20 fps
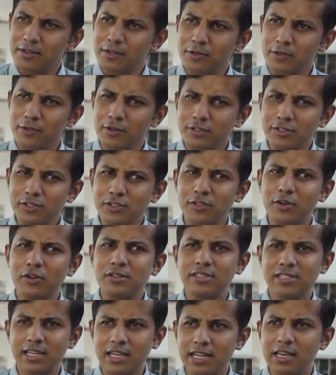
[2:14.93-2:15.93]
not so
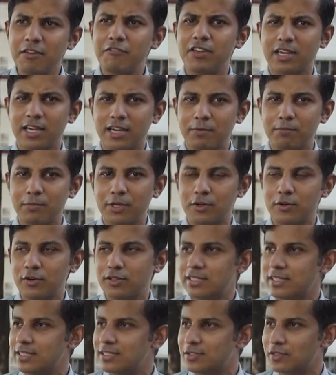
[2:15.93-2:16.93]
significant
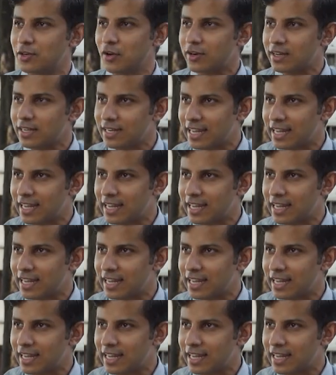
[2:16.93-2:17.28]
because it's not